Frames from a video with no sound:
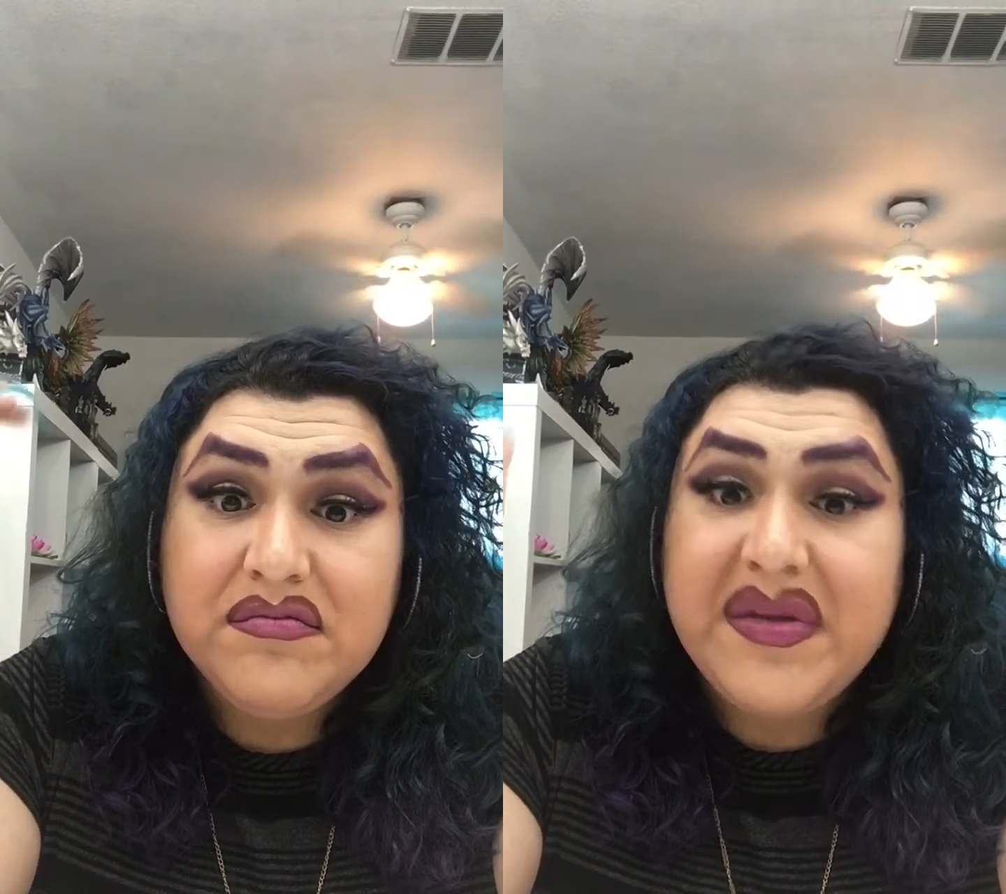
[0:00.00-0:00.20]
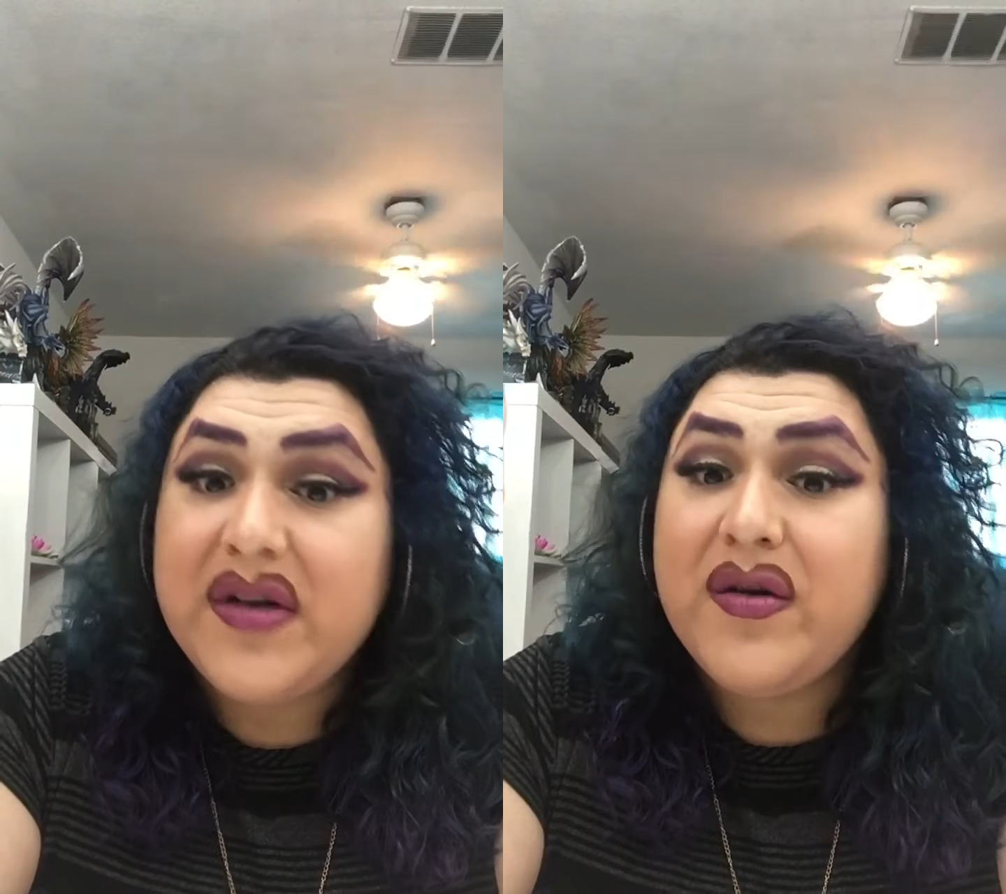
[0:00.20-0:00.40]

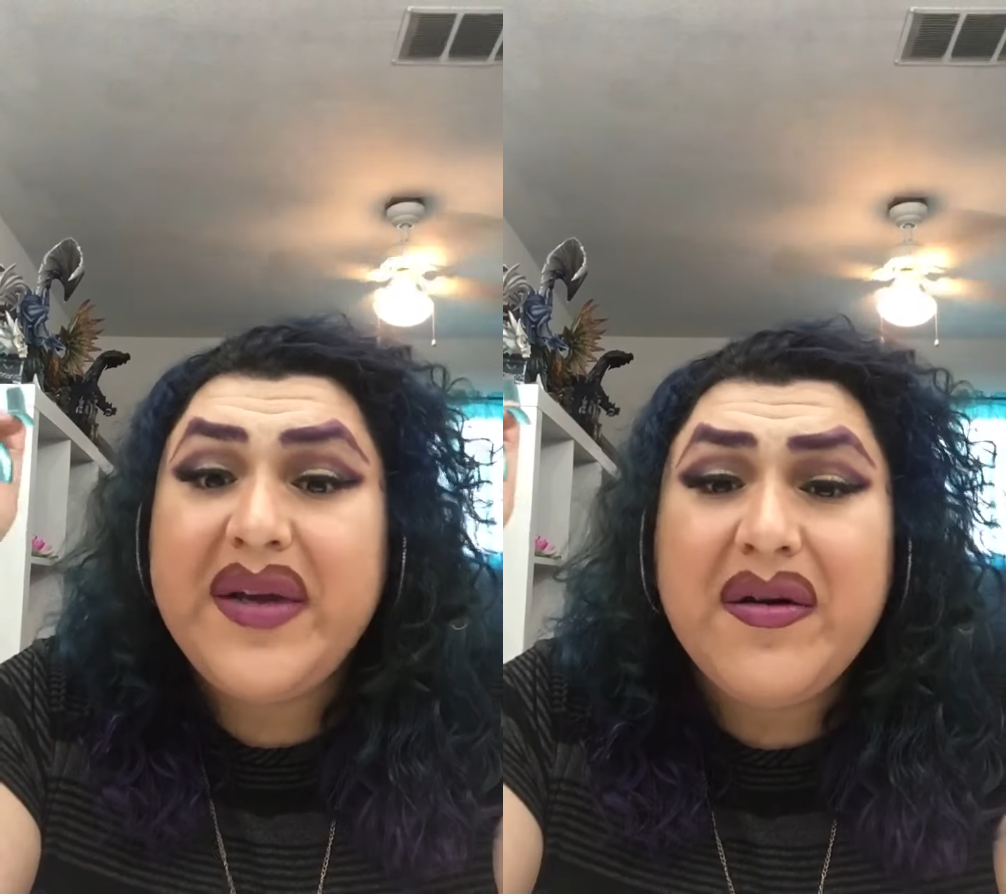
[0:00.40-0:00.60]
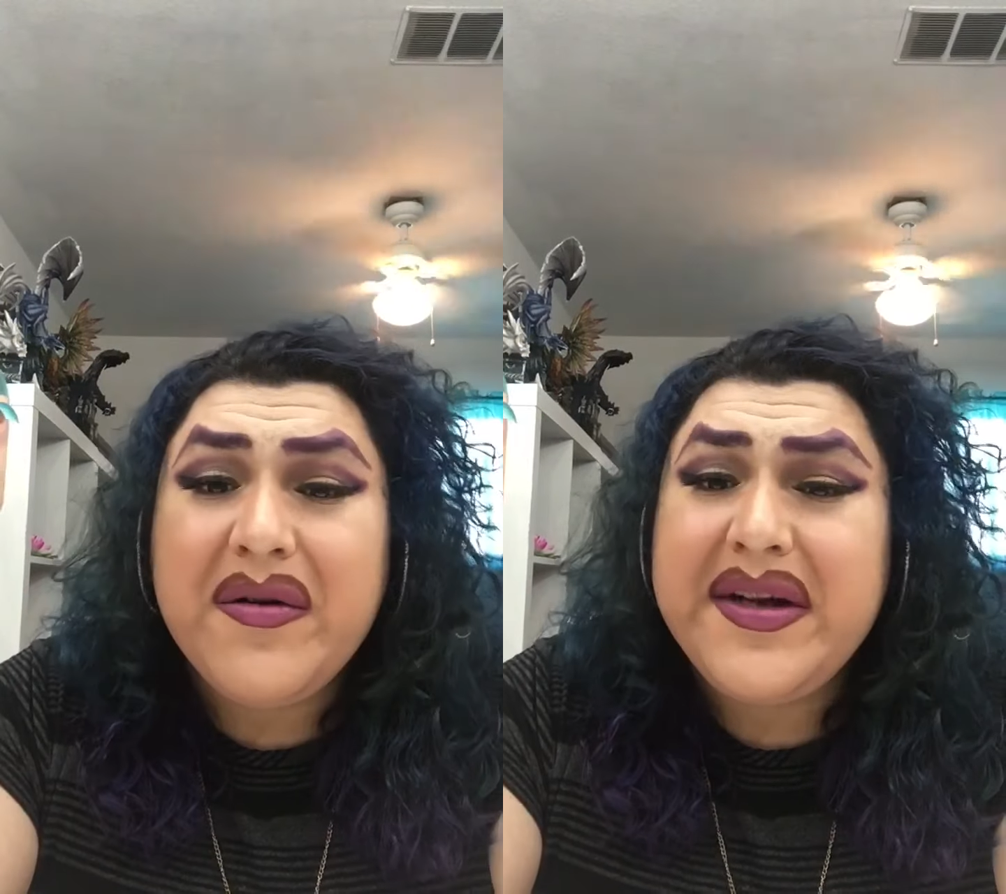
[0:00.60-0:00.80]
Better don't
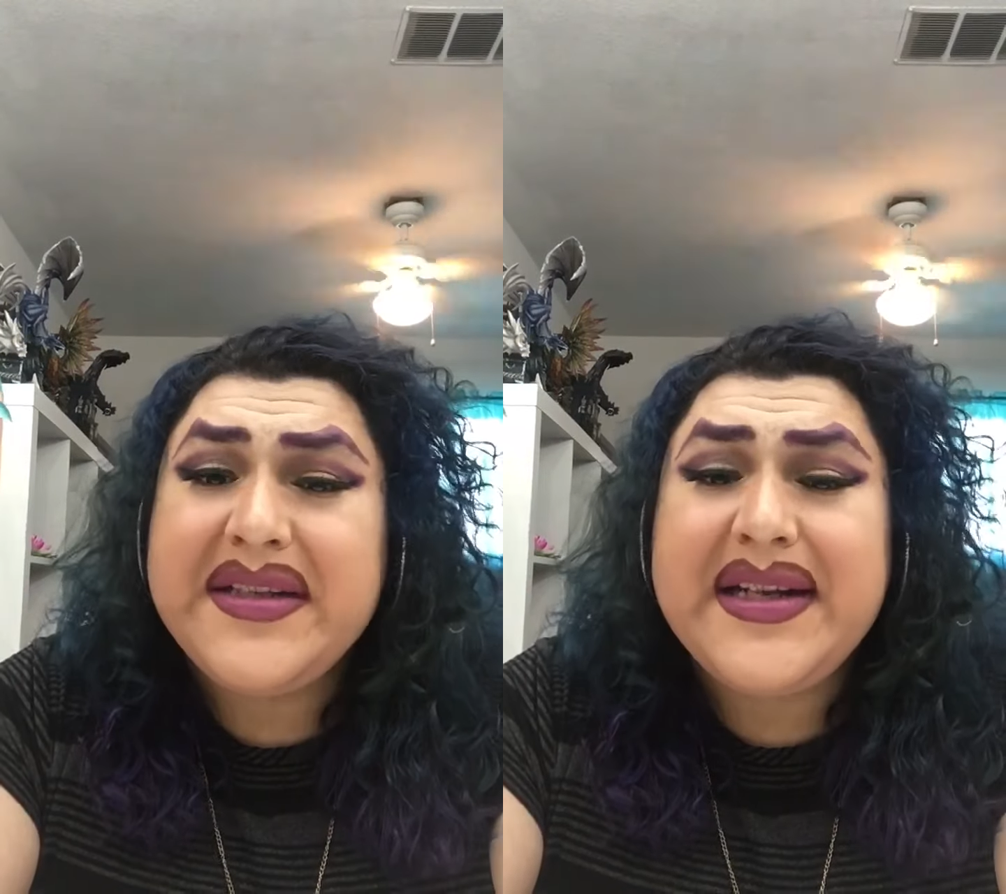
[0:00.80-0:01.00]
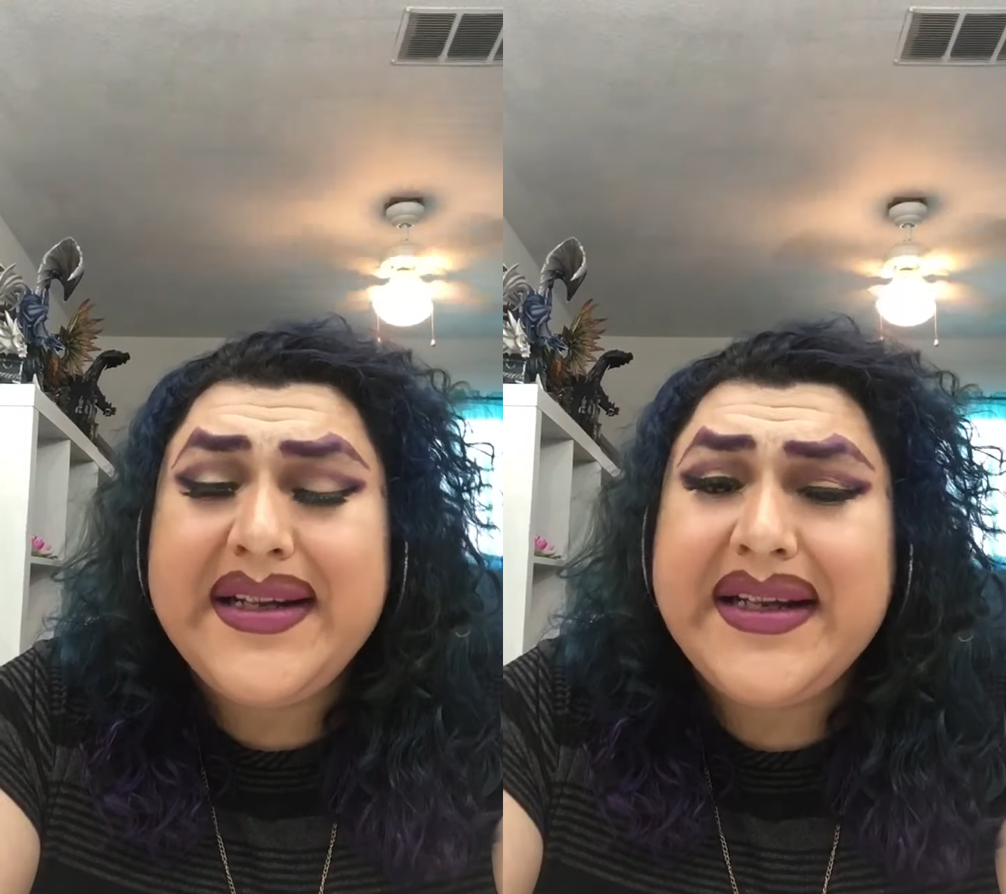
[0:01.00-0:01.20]
be going and telling